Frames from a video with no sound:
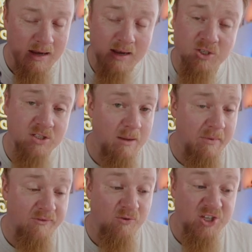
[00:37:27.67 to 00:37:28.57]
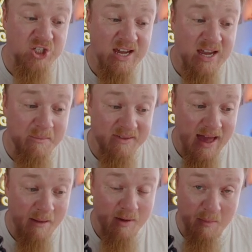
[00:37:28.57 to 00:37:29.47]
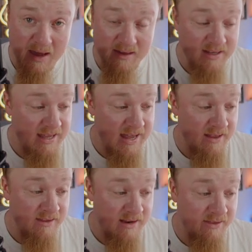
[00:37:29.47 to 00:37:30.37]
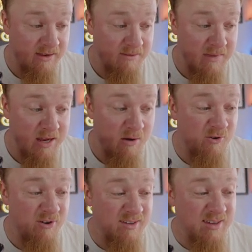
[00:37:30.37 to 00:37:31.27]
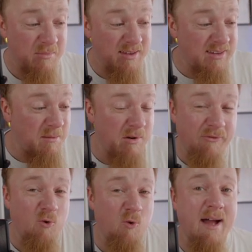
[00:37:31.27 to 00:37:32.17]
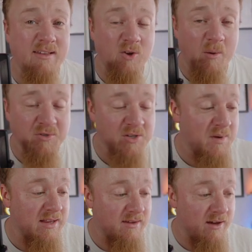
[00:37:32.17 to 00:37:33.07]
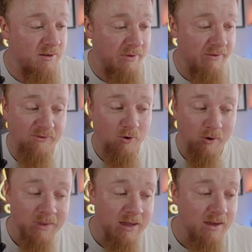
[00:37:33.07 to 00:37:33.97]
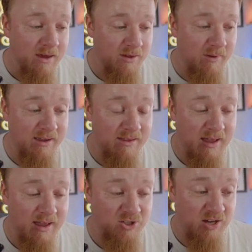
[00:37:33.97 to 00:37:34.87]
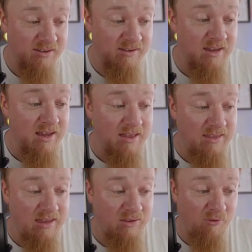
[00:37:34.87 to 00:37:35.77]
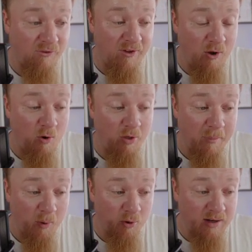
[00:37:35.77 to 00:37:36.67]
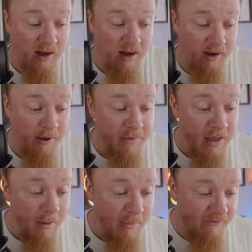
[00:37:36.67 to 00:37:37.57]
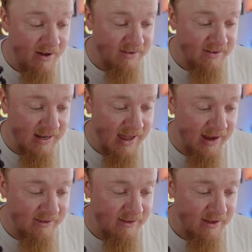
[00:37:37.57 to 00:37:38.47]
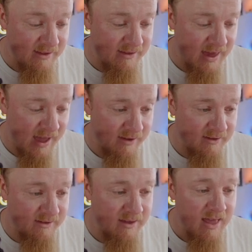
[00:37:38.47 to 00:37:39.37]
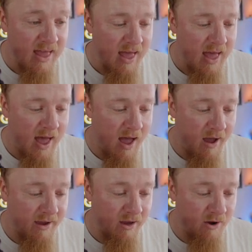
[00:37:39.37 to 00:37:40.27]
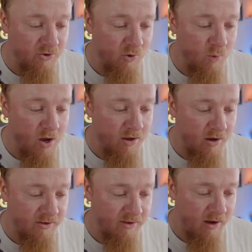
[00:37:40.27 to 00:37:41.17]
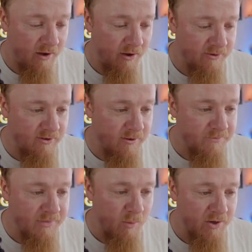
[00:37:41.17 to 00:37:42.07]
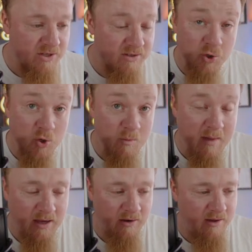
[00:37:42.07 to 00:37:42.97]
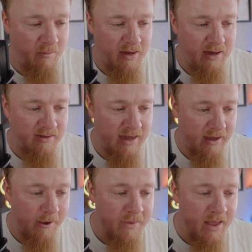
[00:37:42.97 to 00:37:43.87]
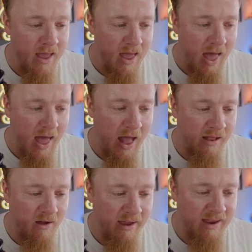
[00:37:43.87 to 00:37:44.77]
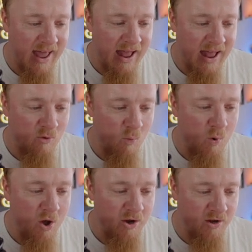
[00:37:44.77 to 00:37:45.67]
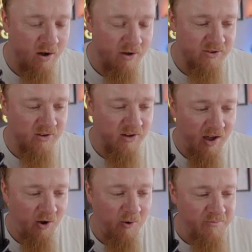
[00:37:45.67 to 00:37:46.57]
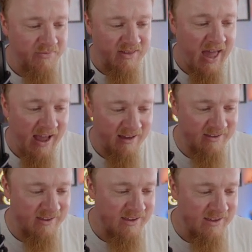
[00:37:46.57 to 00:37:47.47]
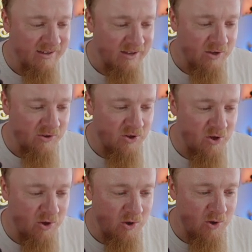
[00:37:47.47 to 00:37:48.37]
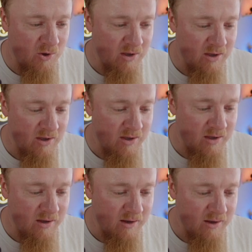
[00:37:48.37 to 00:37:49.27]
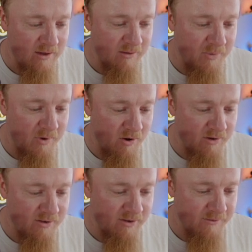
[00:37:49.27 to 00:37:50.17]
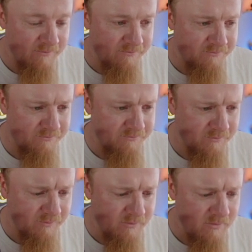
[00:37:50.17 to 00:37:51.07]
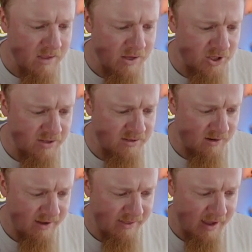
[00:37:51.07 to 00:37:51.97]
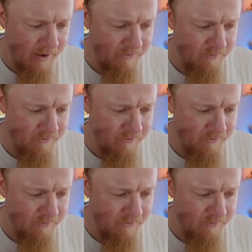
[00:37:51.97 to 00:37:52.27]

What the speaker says: Now, just like before, the shape tab appears at the end, and under this menu, I've got some of the similar formatting options we discussed before. So I can adjust the fill or the border color. If I select text, I can go to Word Art Styles, which is a new menu that appears here, and I can add Word Art Style text to this box, just like that.